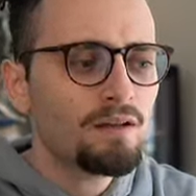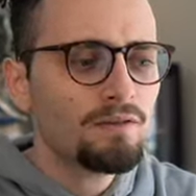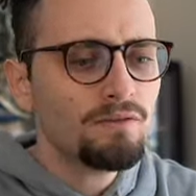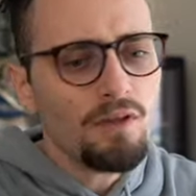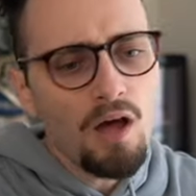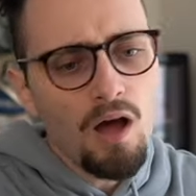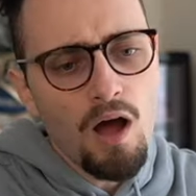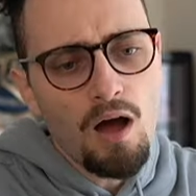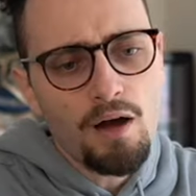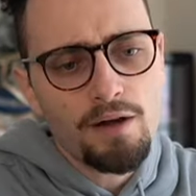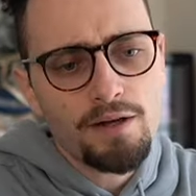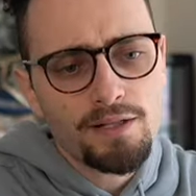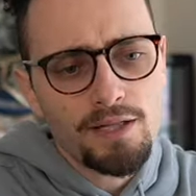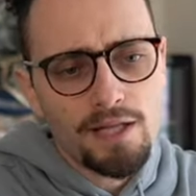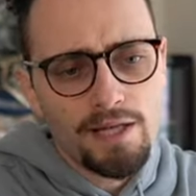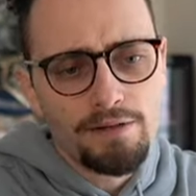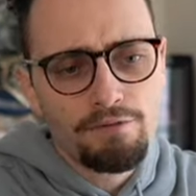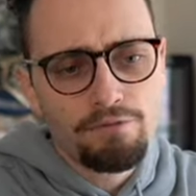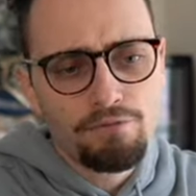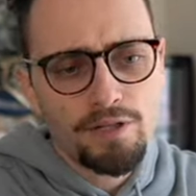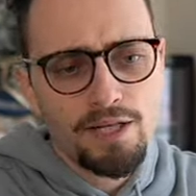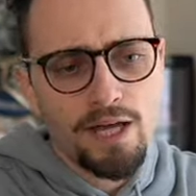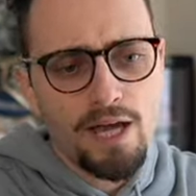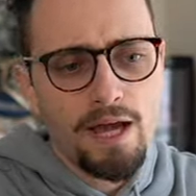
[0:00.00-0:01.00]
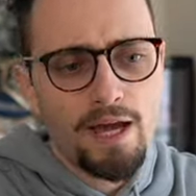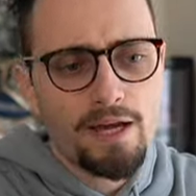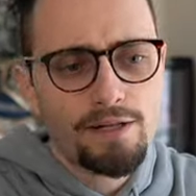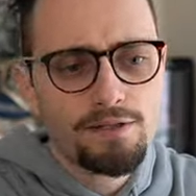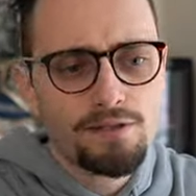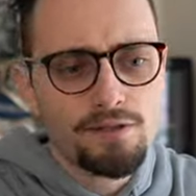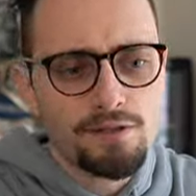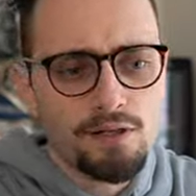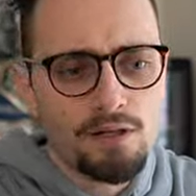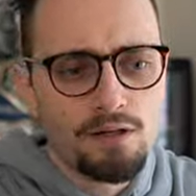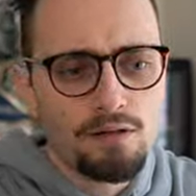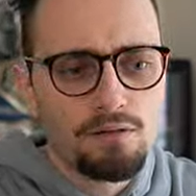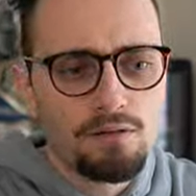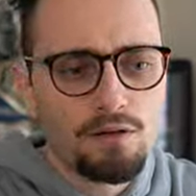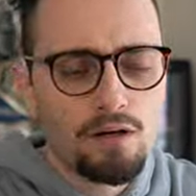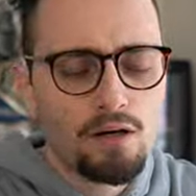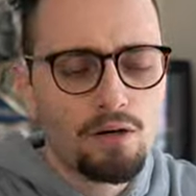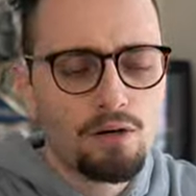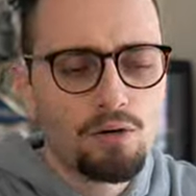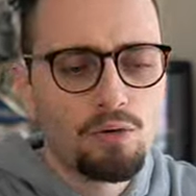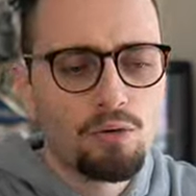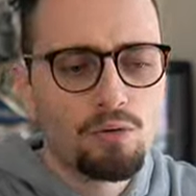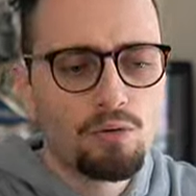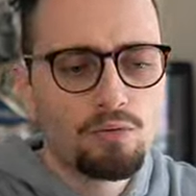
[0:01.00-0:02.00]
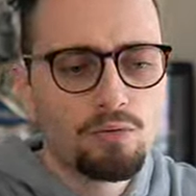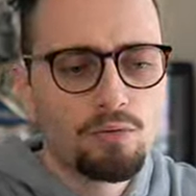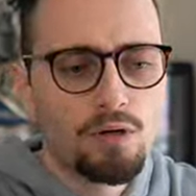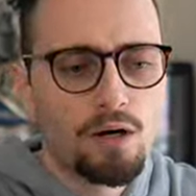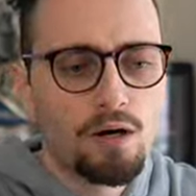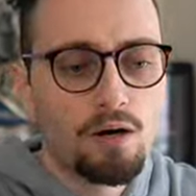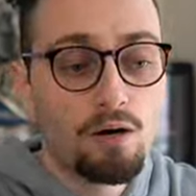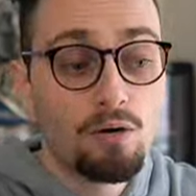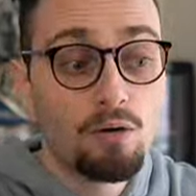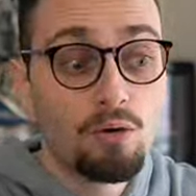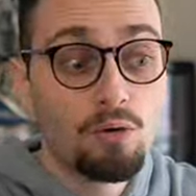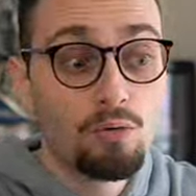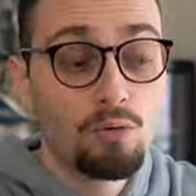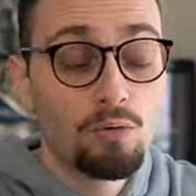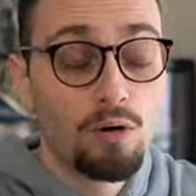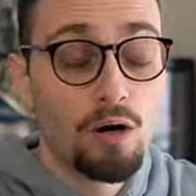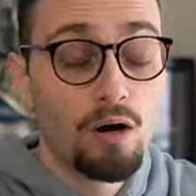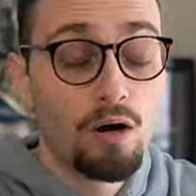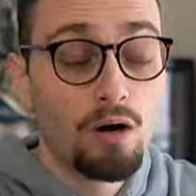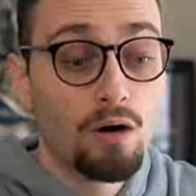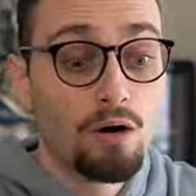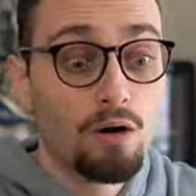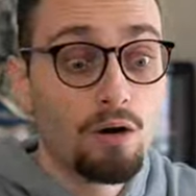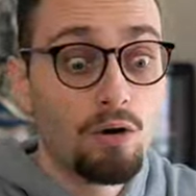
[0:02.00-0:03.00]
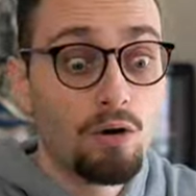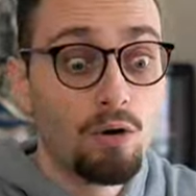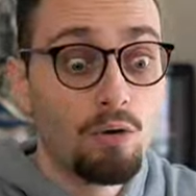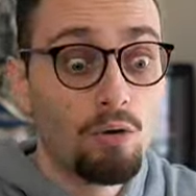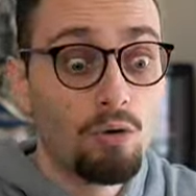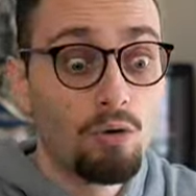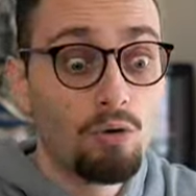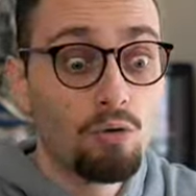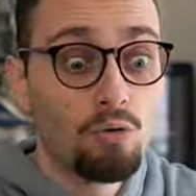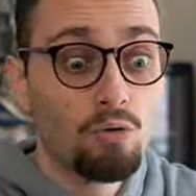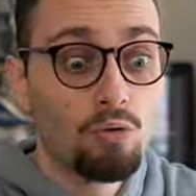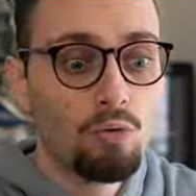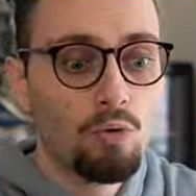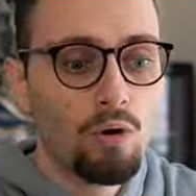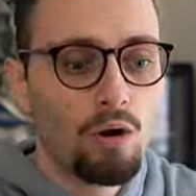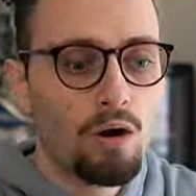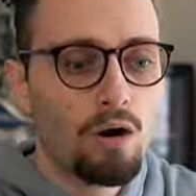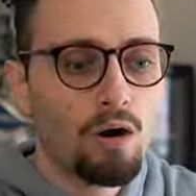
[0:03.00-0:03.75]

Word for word: no, like yeah, it's uh, oh oh oh